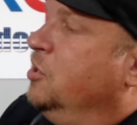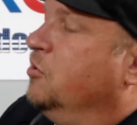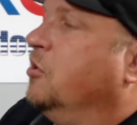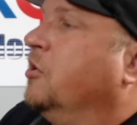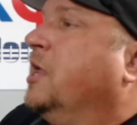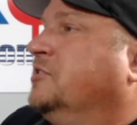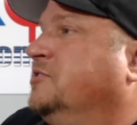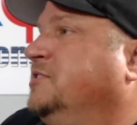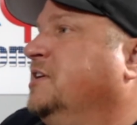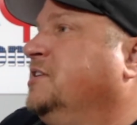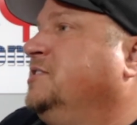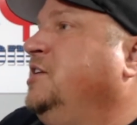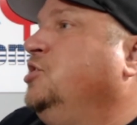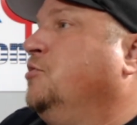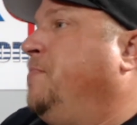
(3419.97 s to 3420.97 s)
You're
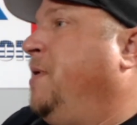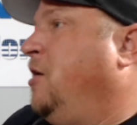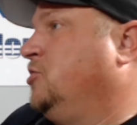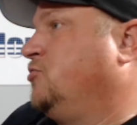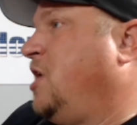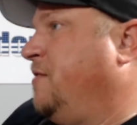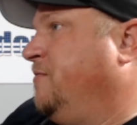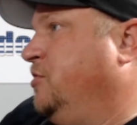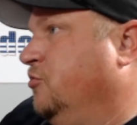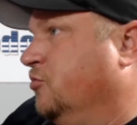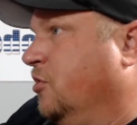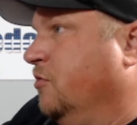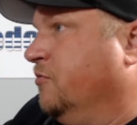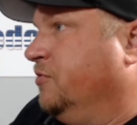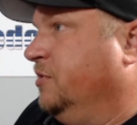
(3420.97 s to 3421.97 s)
16. Did your parents drive or you
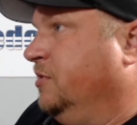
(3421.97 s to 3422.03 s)
drove?